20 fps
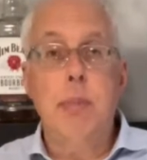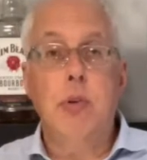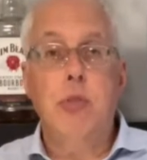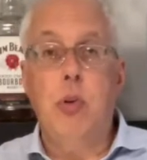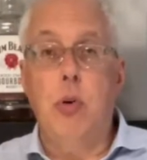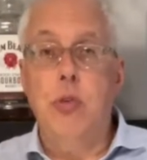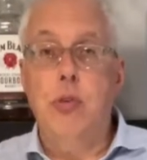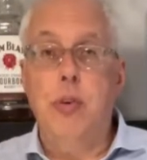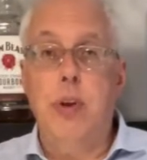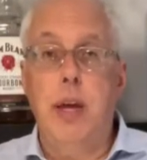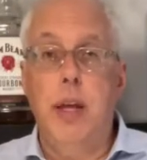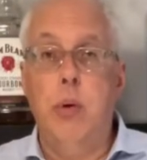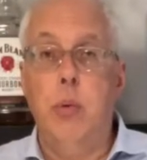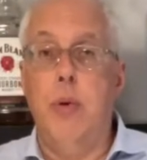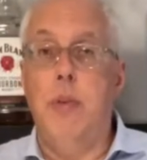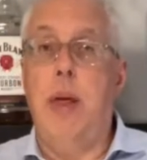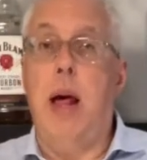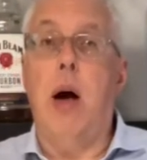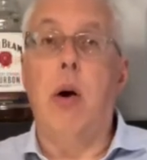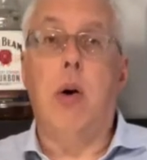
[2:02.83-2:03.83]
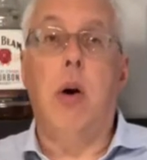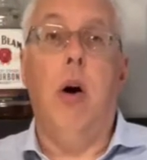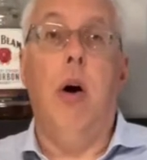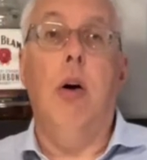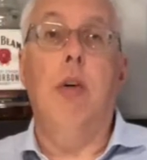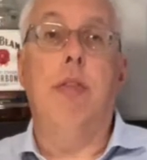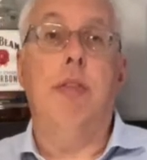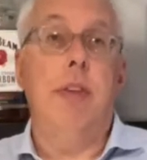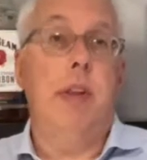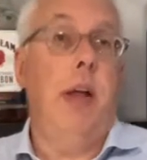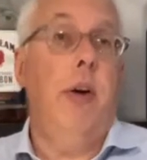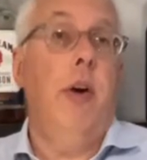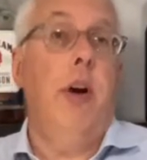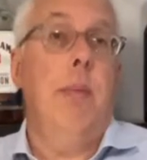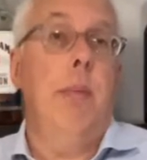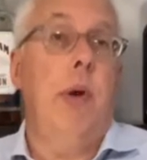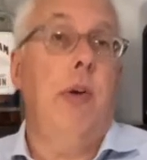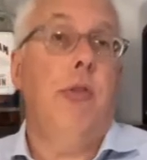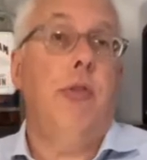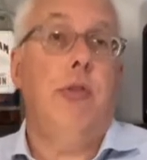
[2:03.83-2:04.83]
associated with alcohol.
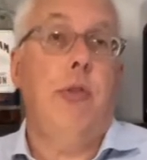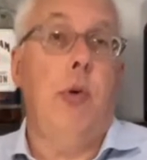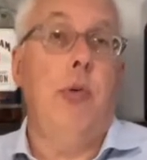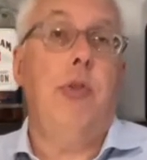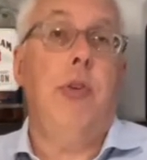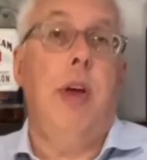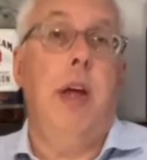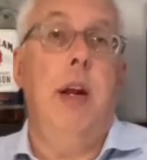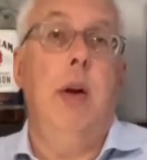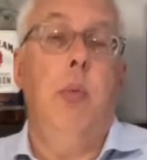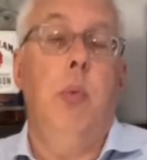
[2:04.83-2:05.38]
Falernum is associated